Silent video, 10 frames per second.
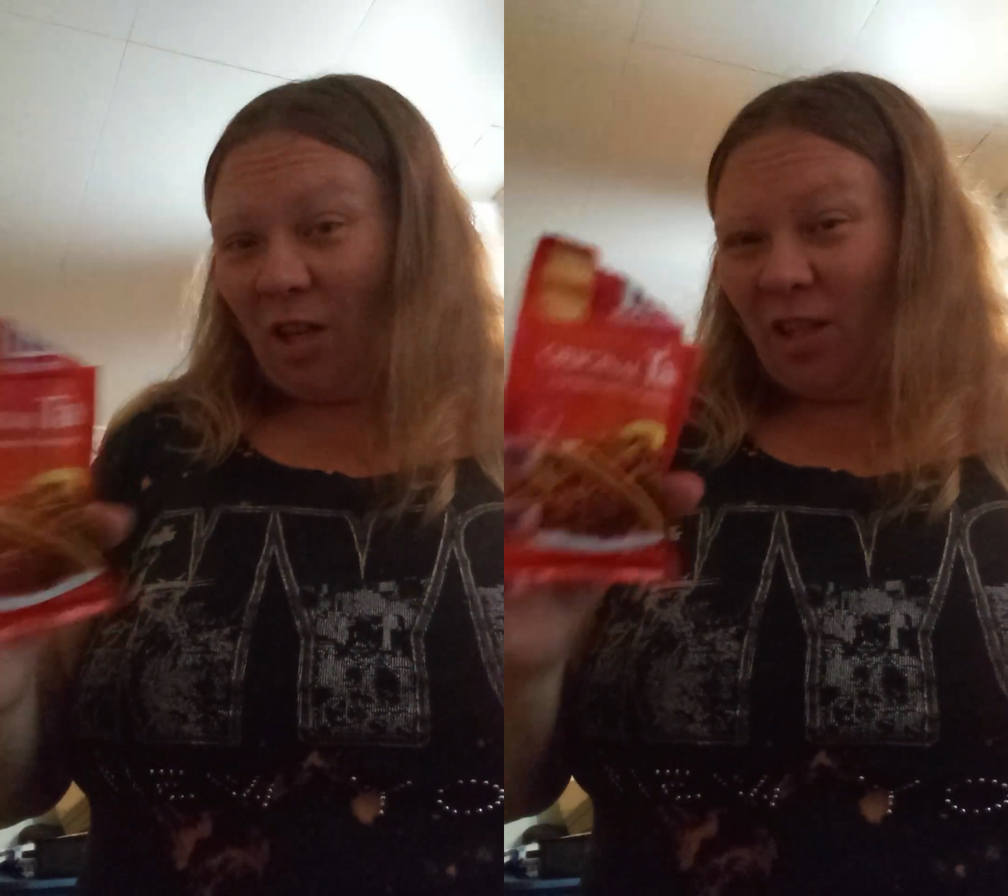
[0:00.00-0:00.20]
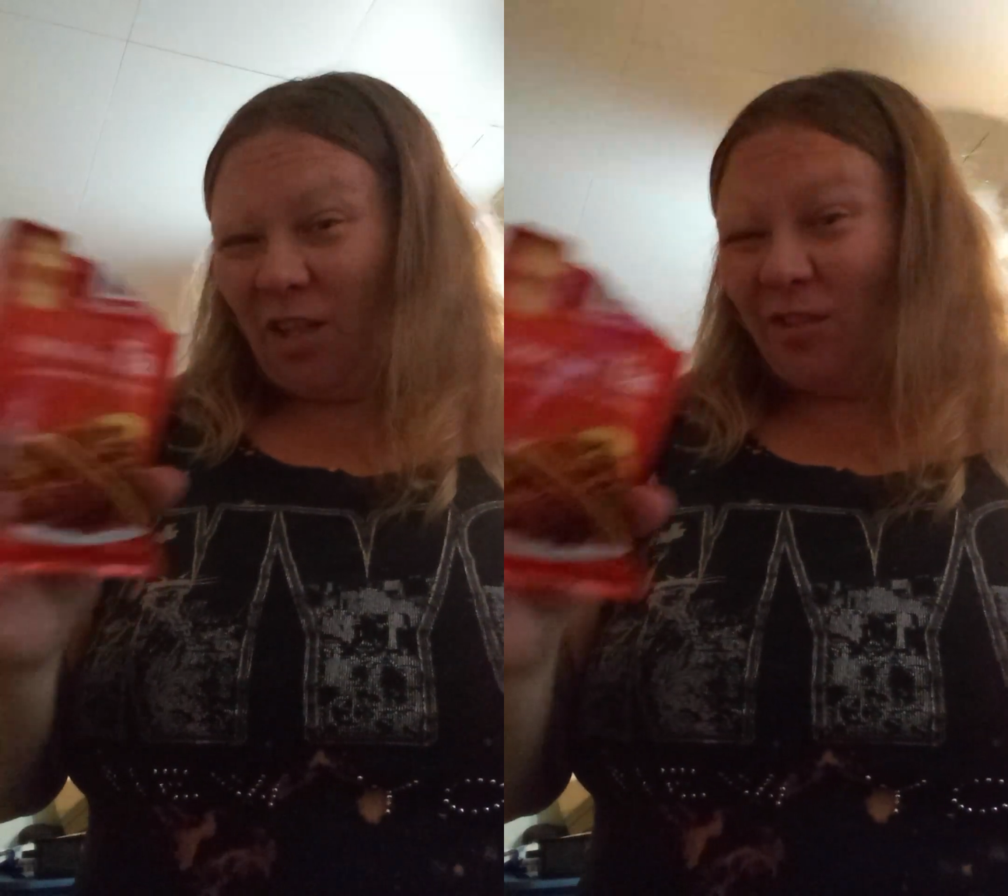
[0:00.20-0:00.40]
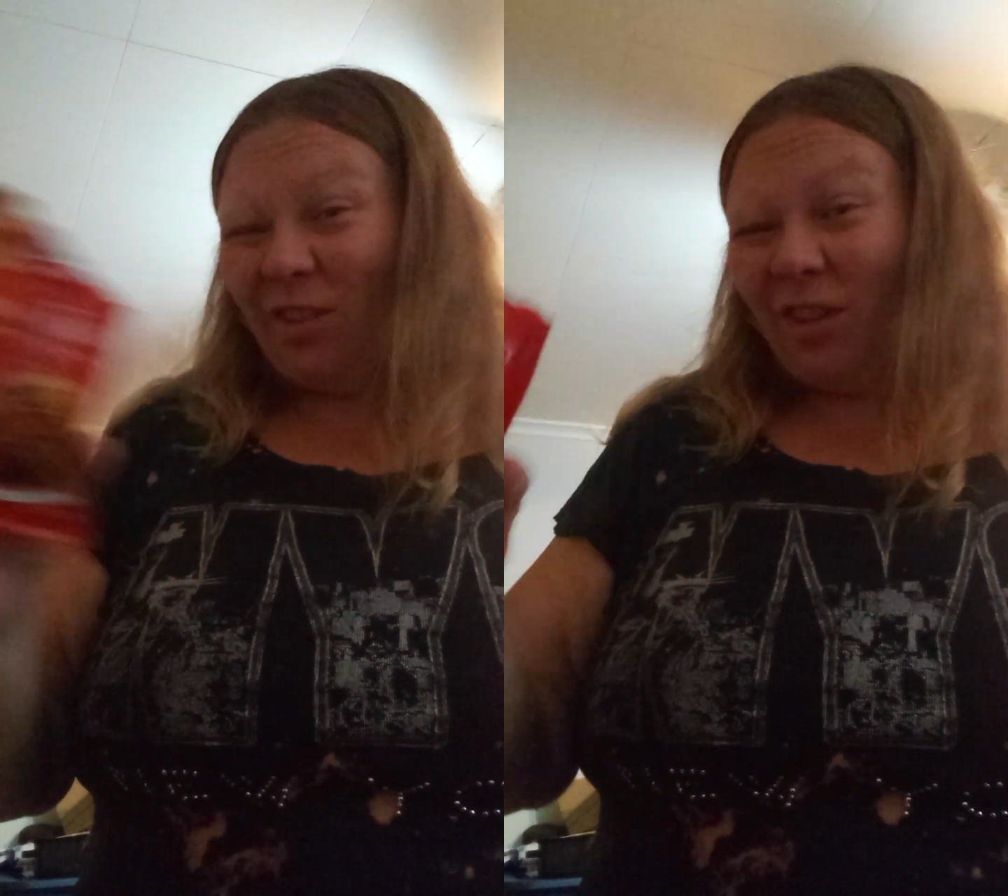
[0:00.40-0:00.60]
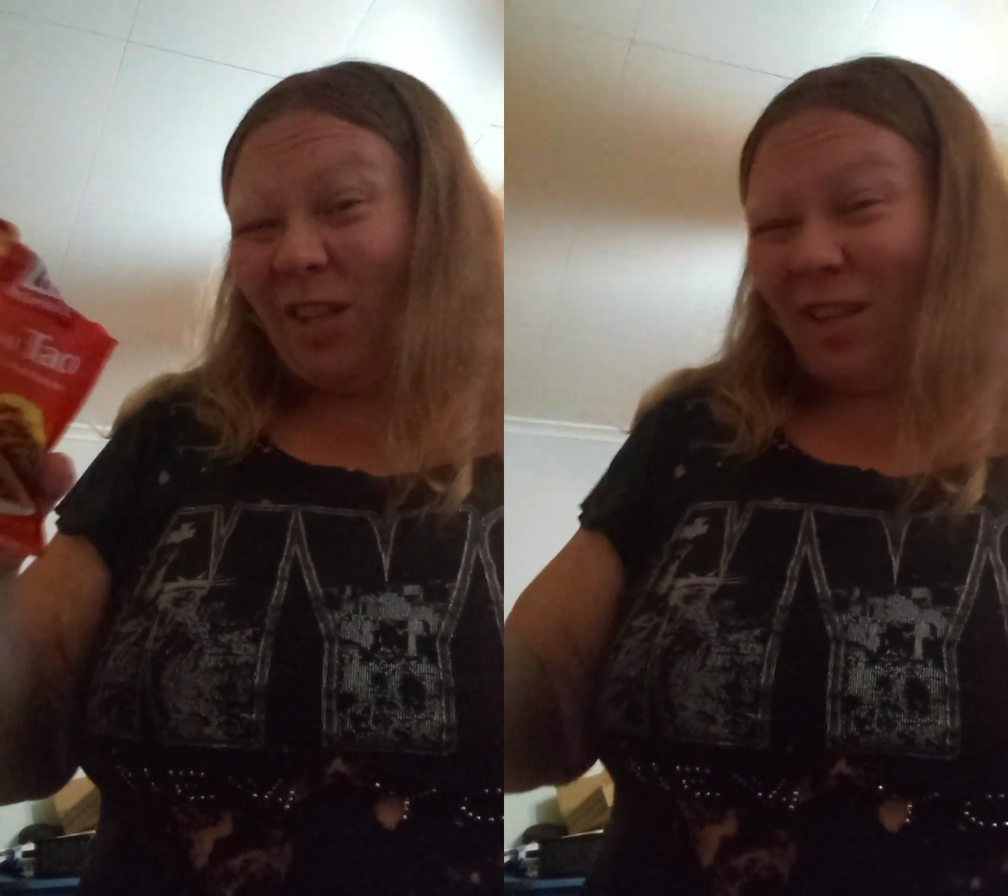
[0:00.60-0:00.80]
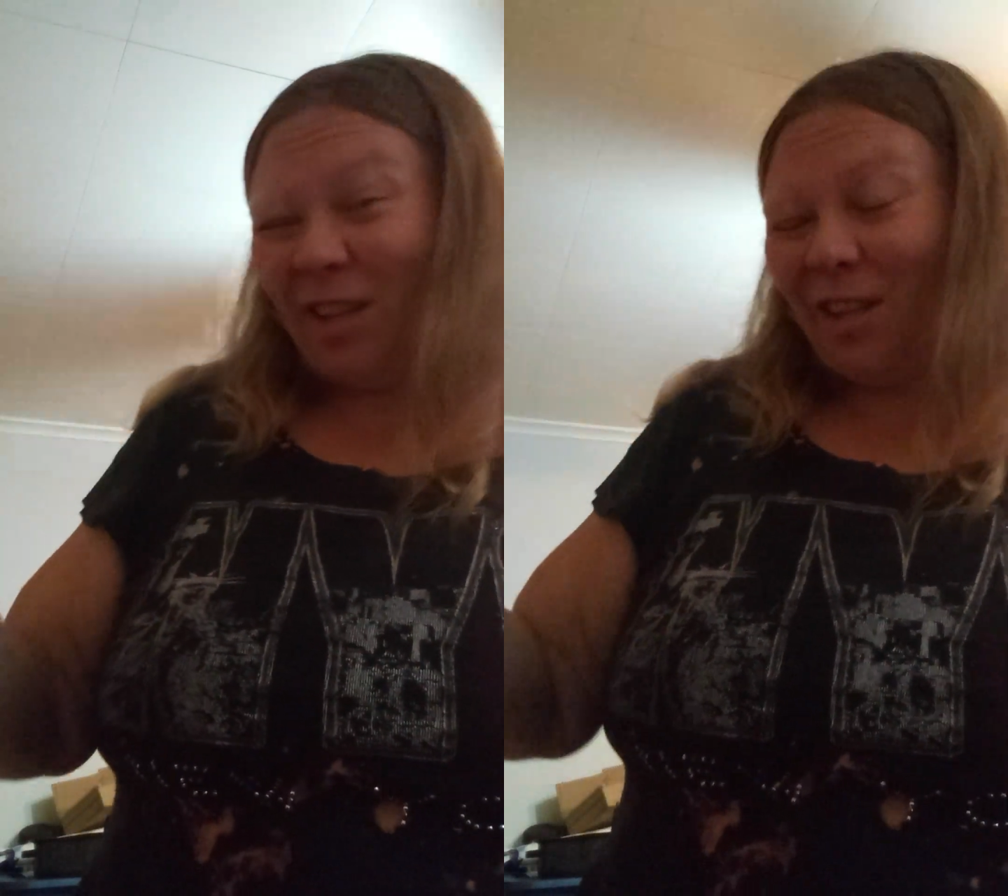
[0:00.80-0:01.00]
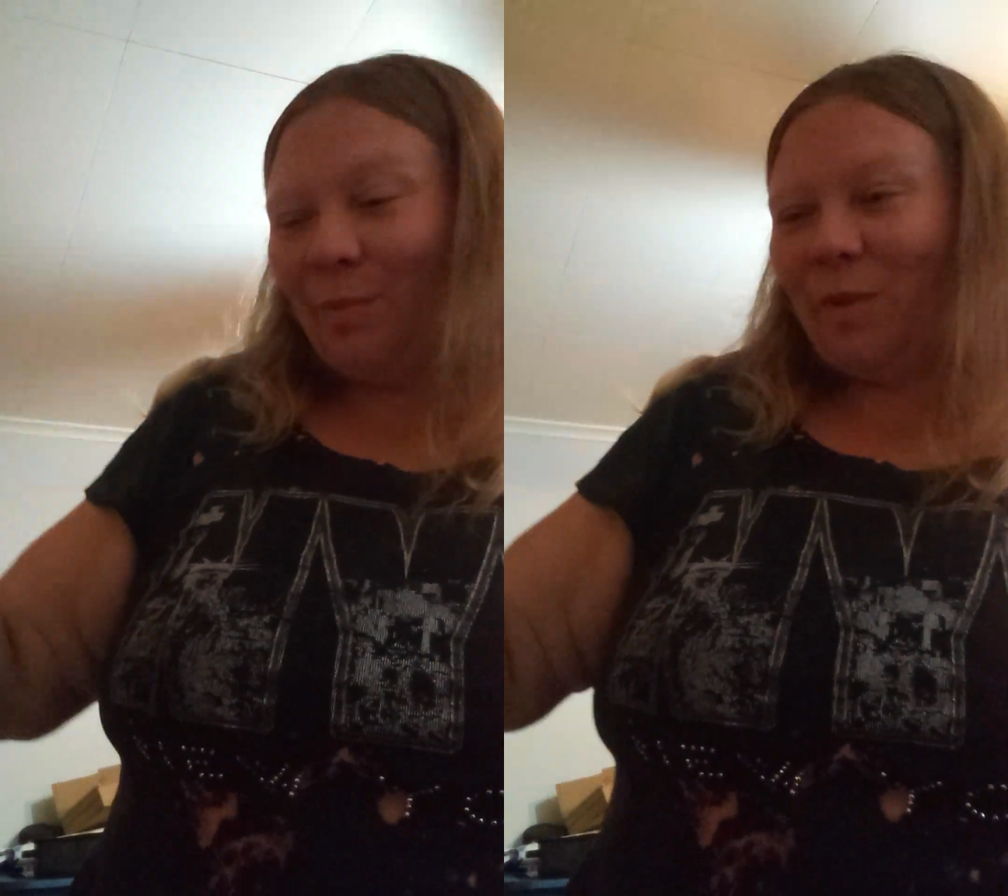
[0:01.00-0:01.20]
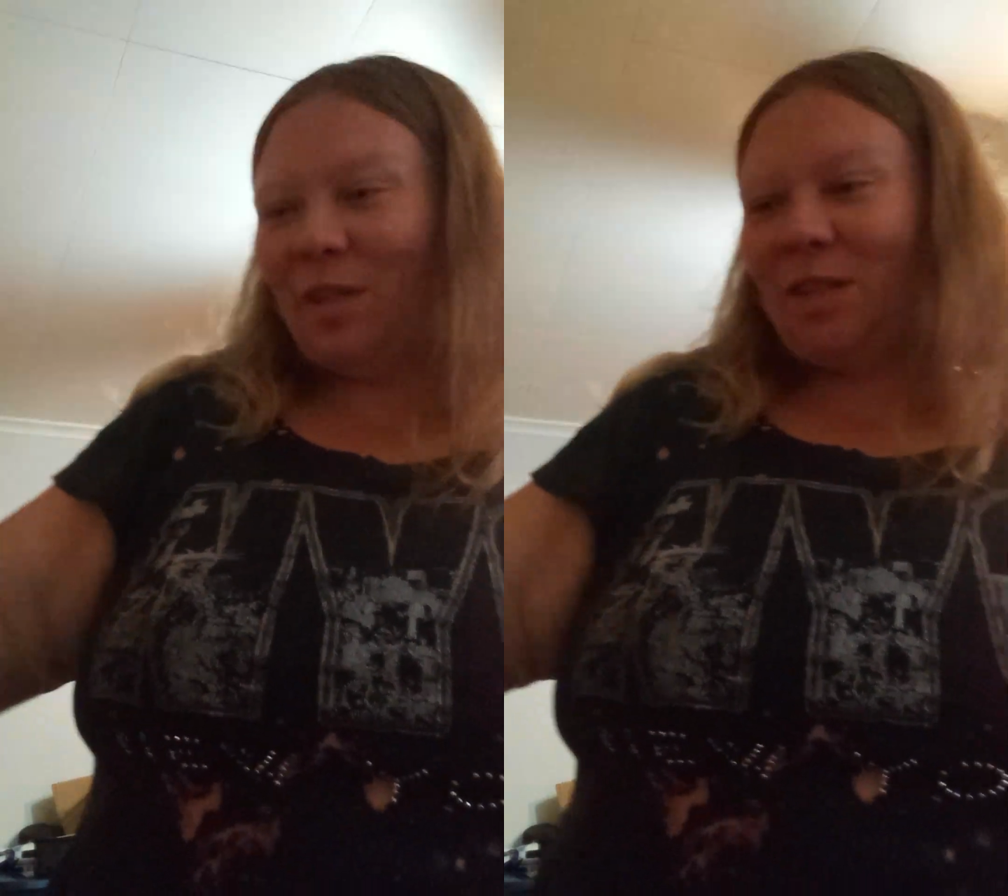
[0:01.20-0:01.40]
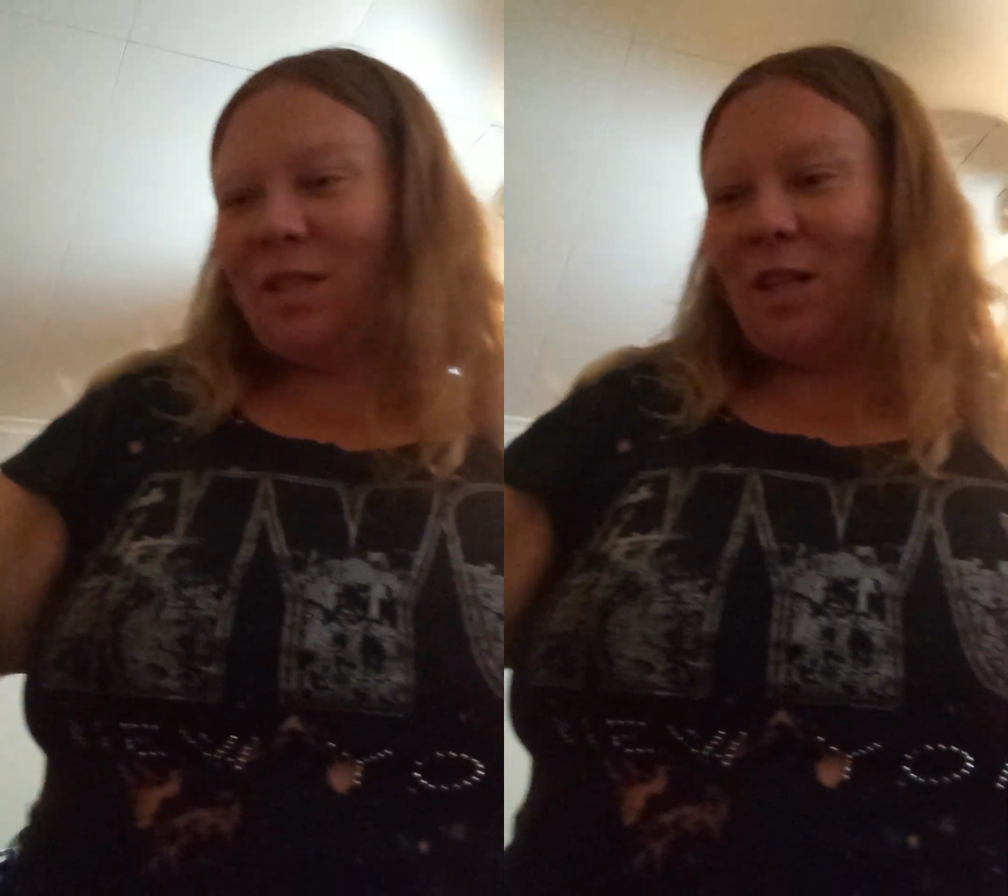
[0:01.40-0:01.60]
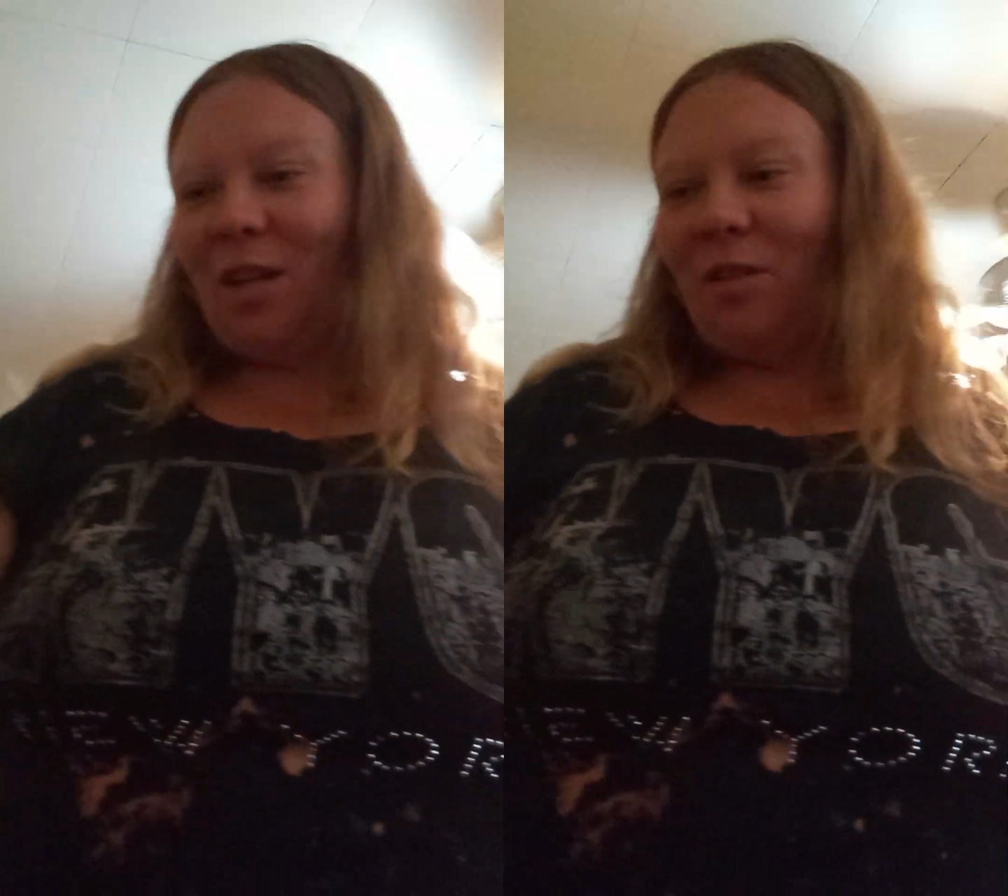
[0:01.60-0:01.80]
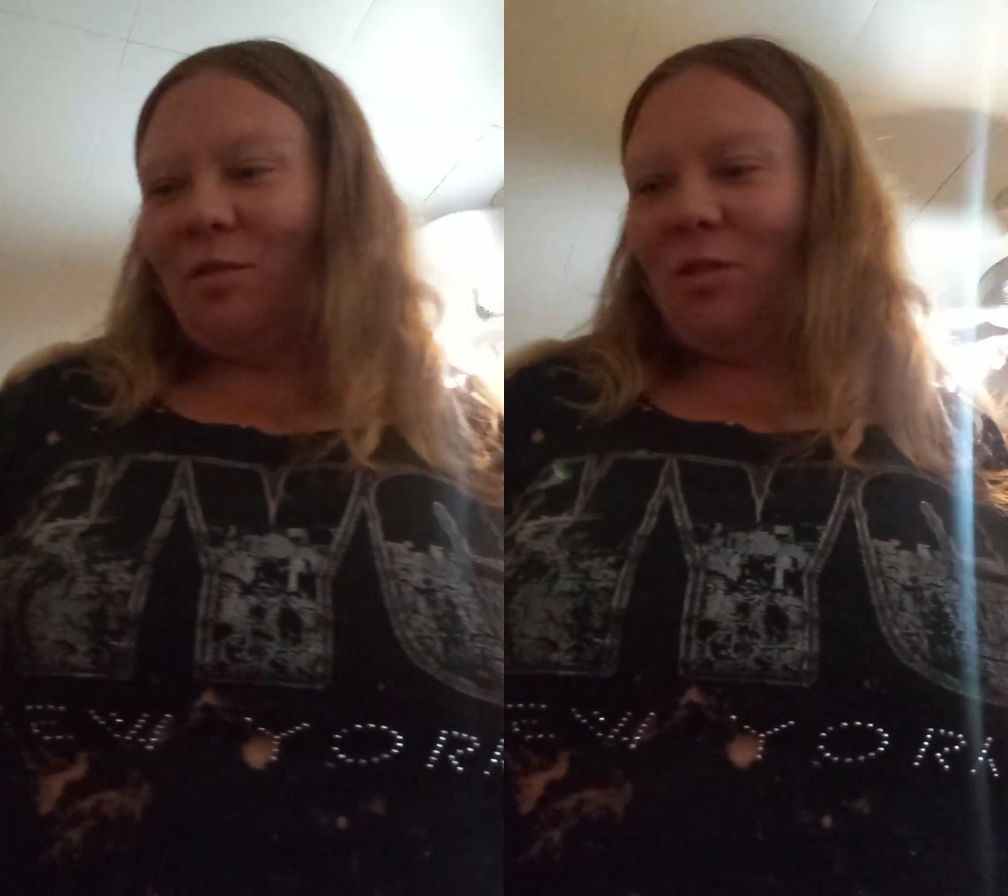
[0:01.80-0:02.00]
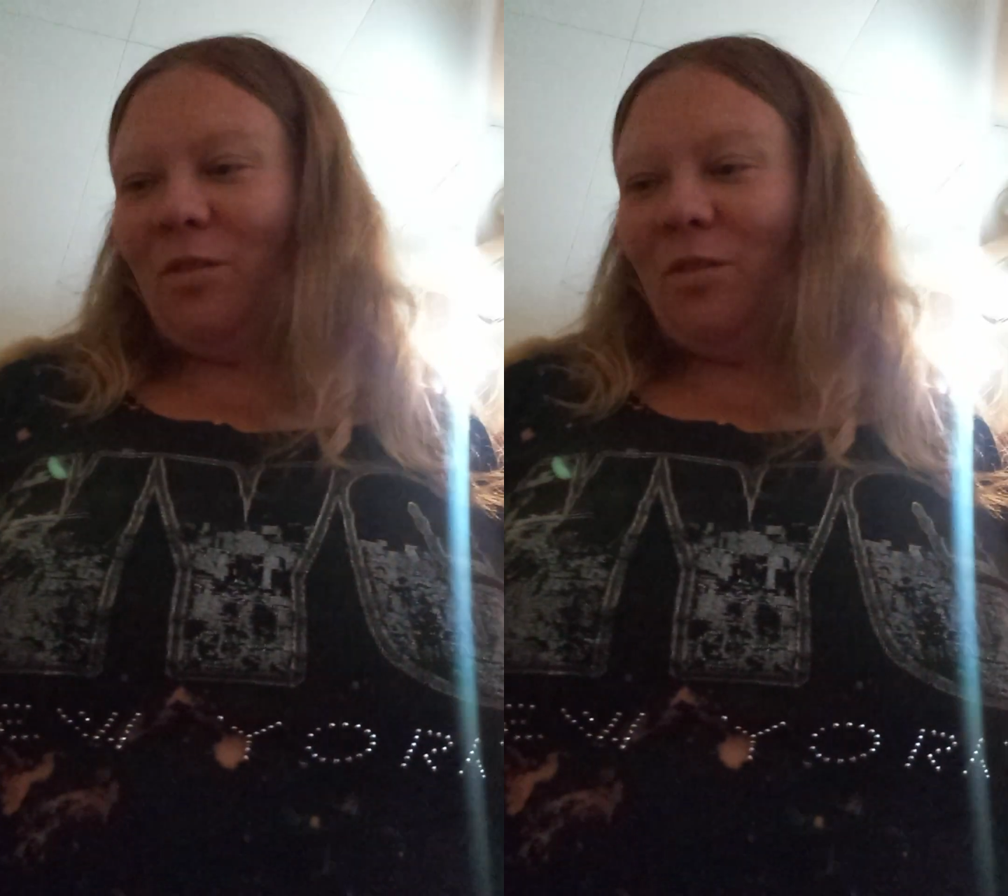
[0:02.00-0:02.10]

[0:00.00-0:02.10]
I just use a little bit of the taco